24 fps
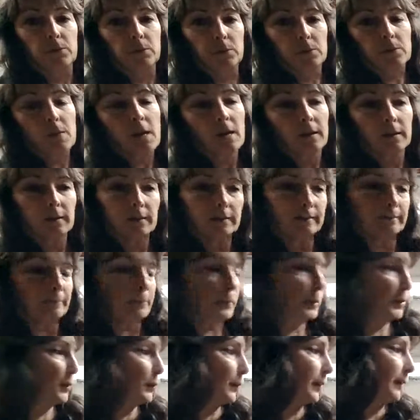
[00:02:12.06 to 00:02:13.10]
do not give
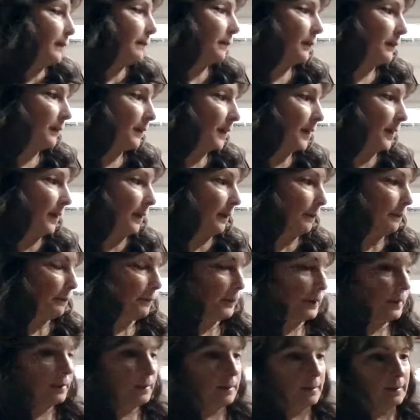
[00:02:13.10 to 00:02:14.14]
him a treat for sitting,
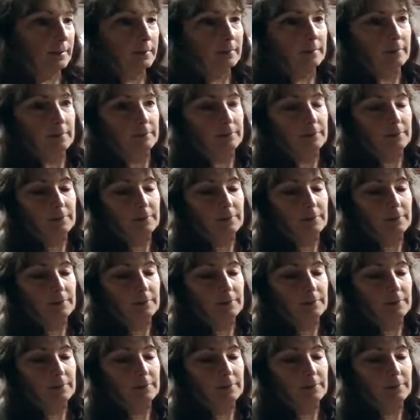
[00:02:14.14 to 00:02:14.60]
because if